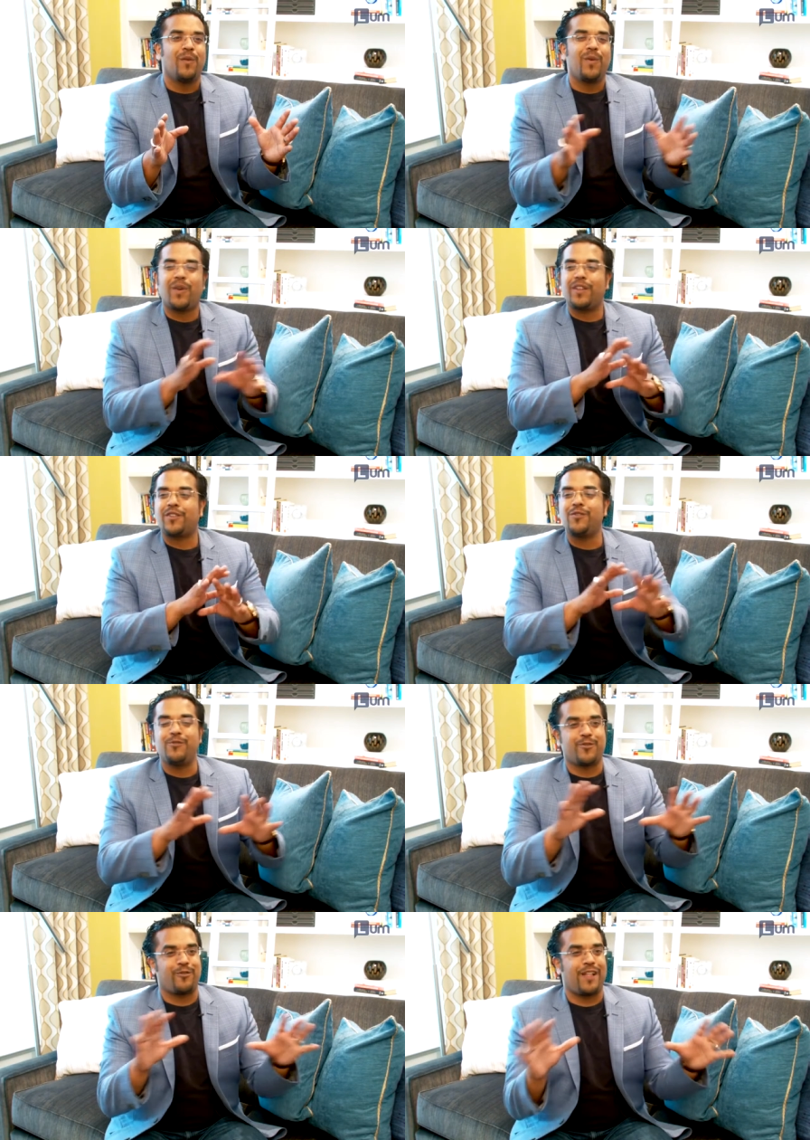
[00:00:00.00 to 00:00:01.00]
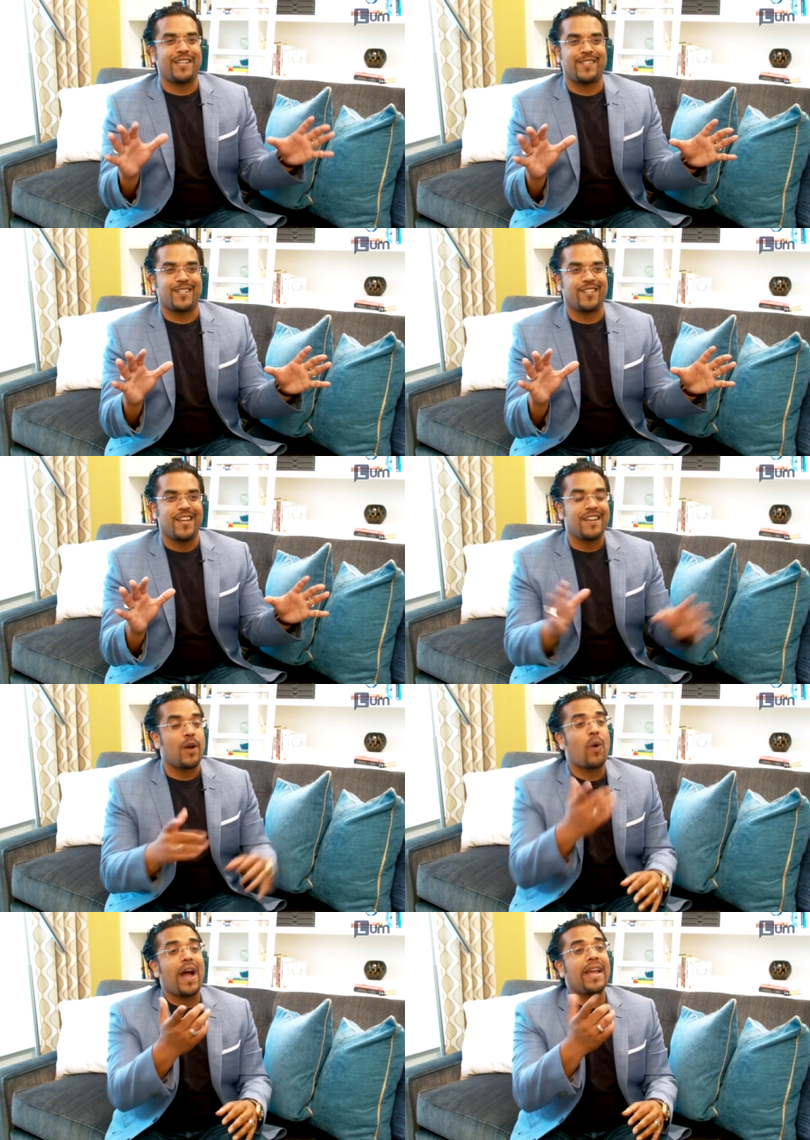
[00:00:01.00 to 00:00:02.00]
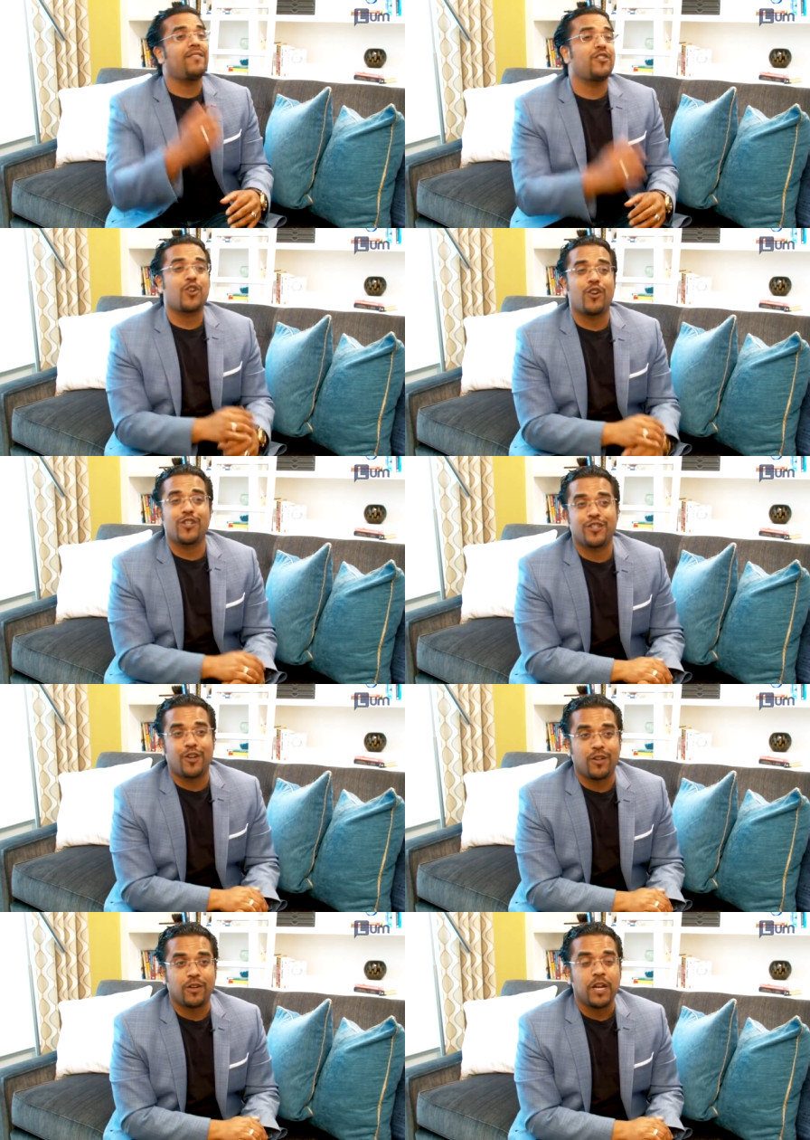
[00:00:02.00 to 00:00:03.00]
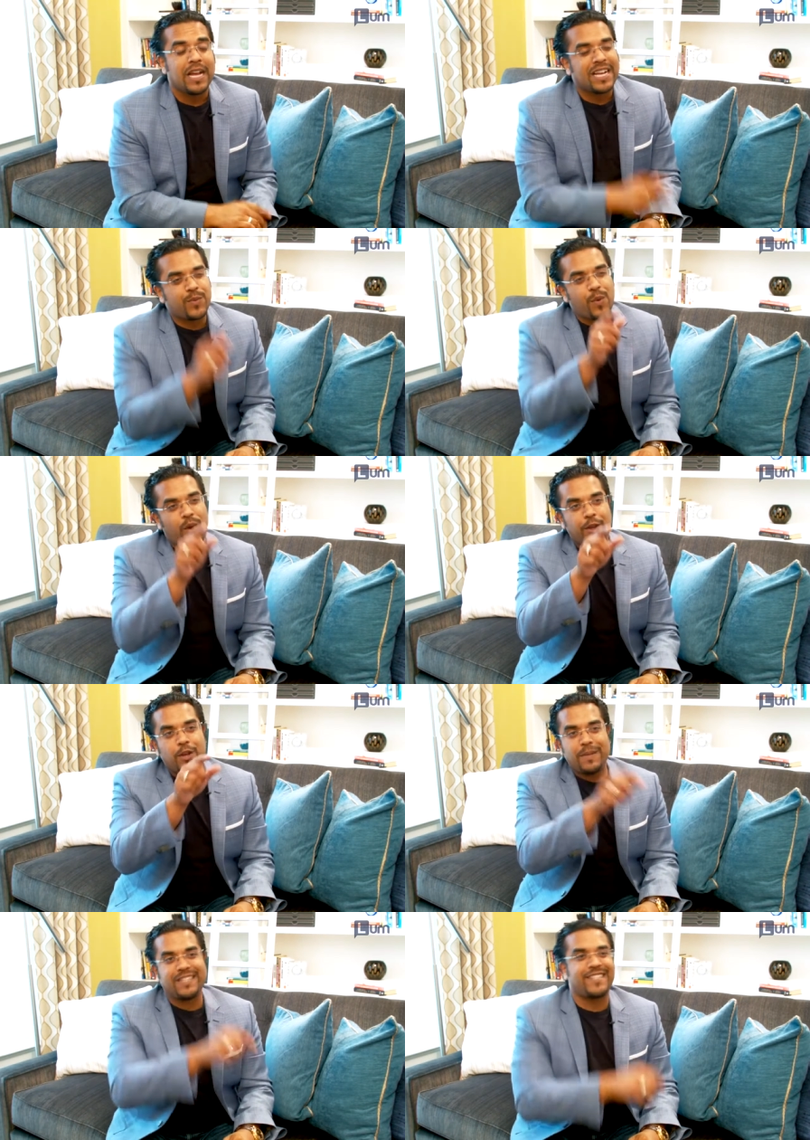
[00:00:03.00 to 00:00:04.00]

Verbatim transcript: We wanted to neutralize this. Now, why even charge a dollar? Because we want you to be